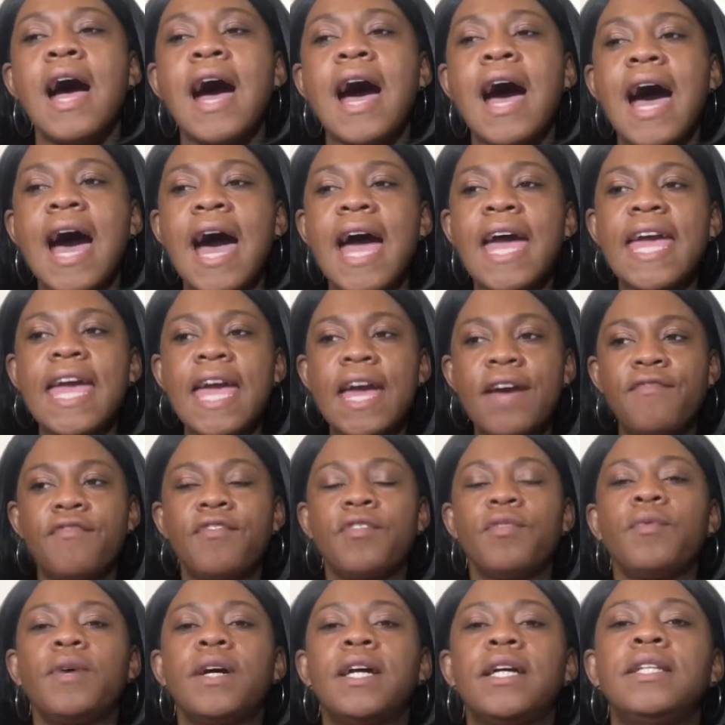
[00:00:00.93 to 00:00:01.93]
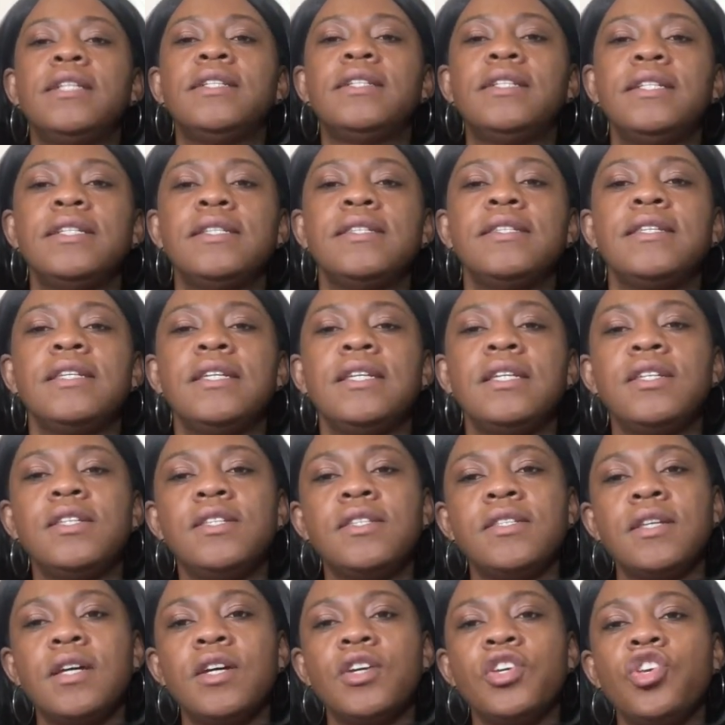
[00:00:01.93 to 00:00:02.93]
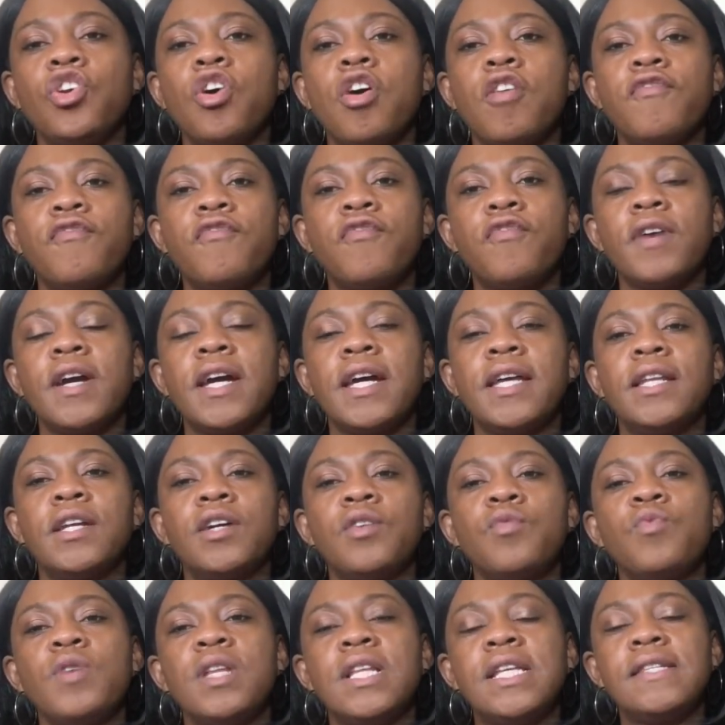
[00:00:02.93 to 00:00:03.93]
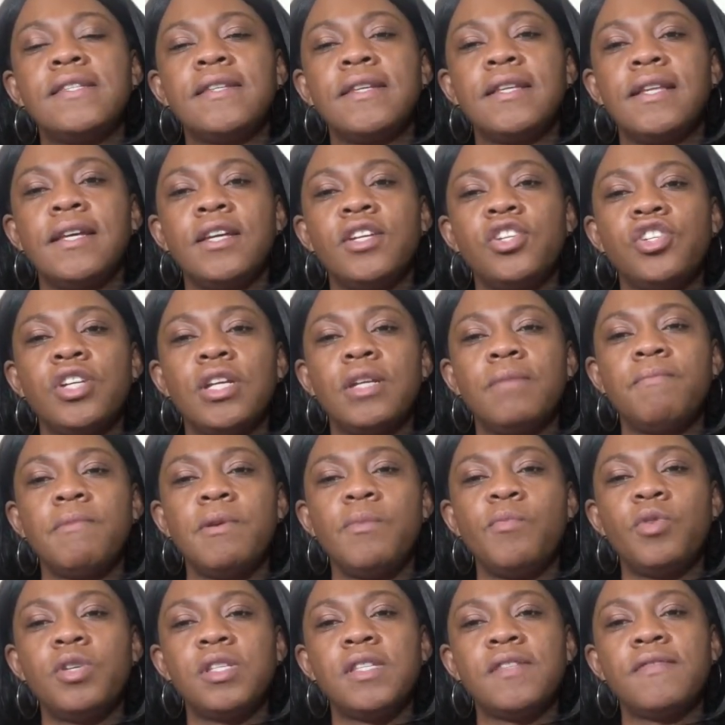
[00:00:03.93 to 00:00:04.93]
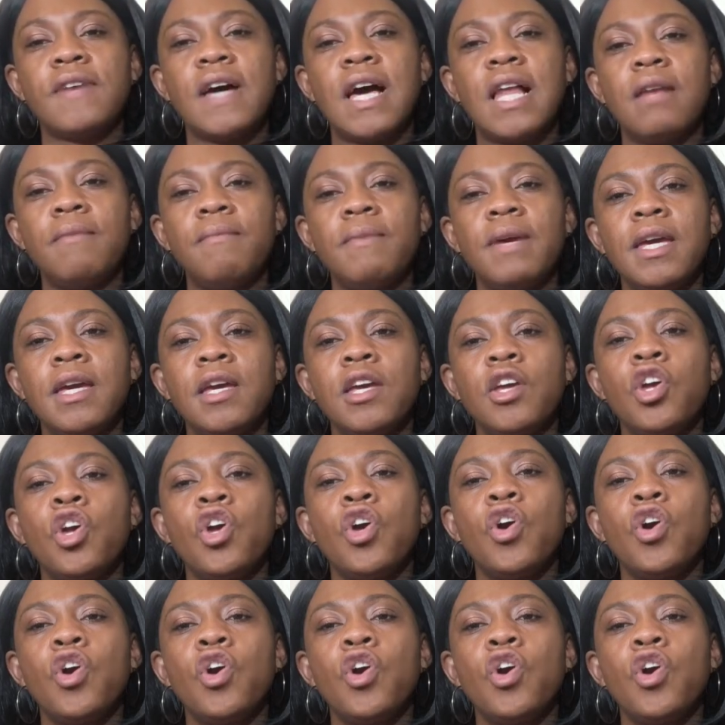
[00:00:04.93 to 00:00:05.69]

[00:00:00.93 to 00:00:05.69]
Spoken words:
Hi everyone, this is your friend real estate agent Mimose Valme